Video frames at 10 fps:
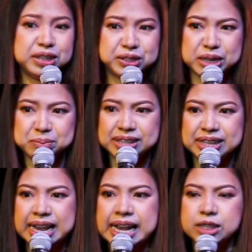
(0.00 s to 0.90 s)
their dreams.
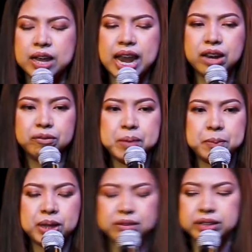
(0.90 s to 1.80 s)
So a lot of
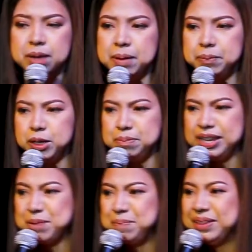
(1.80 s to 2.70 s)
people have come up to
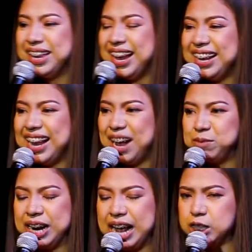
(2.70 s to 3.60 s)
me and
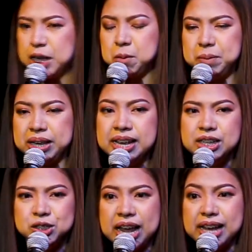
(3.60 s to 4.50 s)
were asking me,
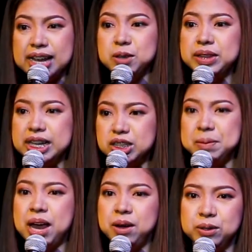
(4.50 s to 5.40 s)
Sha, can you teach
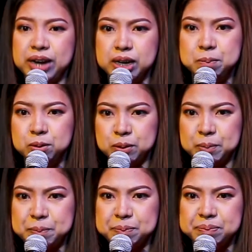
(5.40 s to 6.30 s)
me to write a
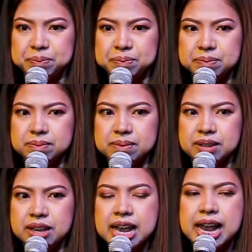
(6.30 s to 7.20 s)
book?
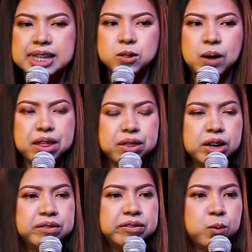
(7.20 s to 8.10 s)
And so I
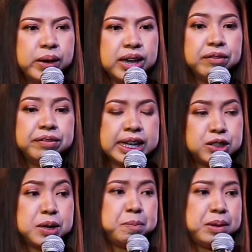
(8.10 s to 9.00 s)
thought of a way of
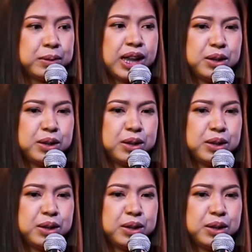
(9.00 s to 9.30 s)
teaching people